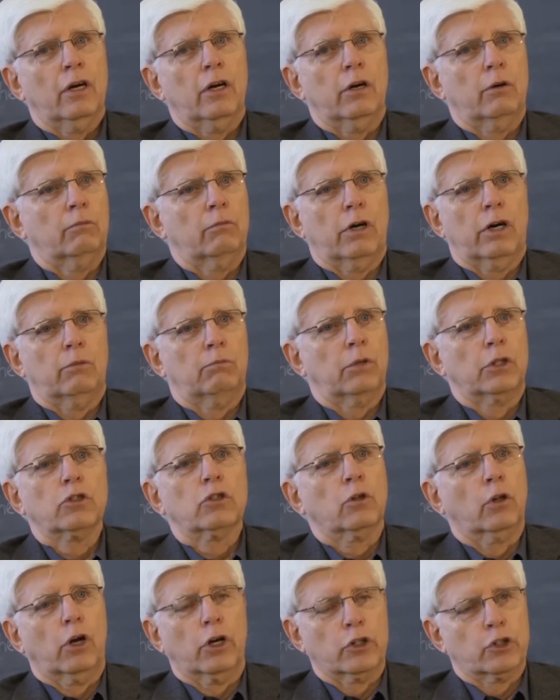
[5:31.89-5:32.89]
um, a
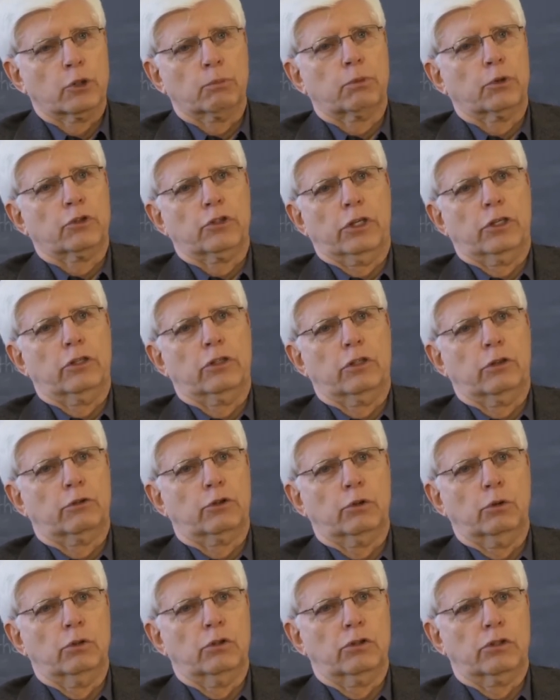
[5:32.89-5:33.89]
much larger percentage of
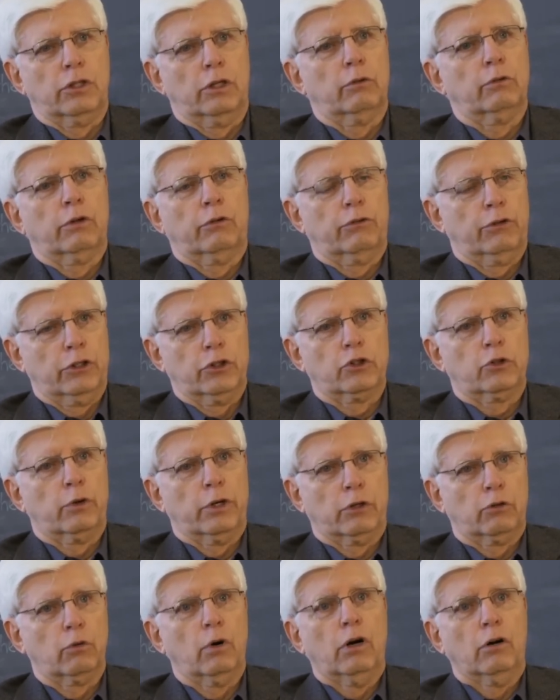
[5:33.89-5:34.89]
students than would have finished
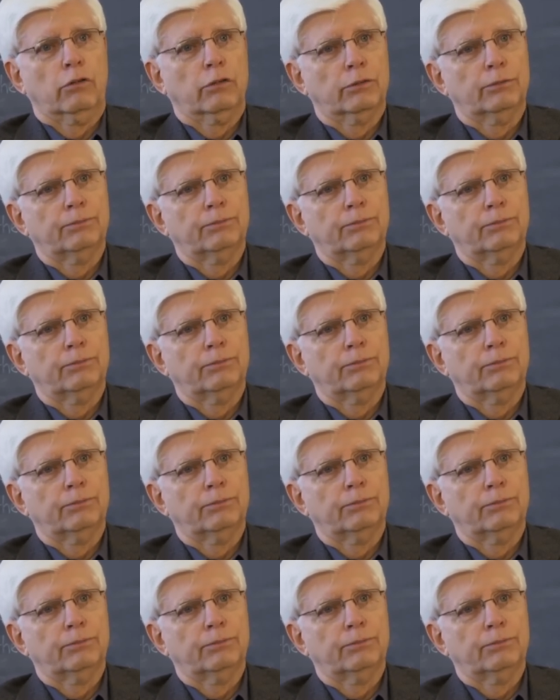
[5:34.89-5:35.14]
grade 12.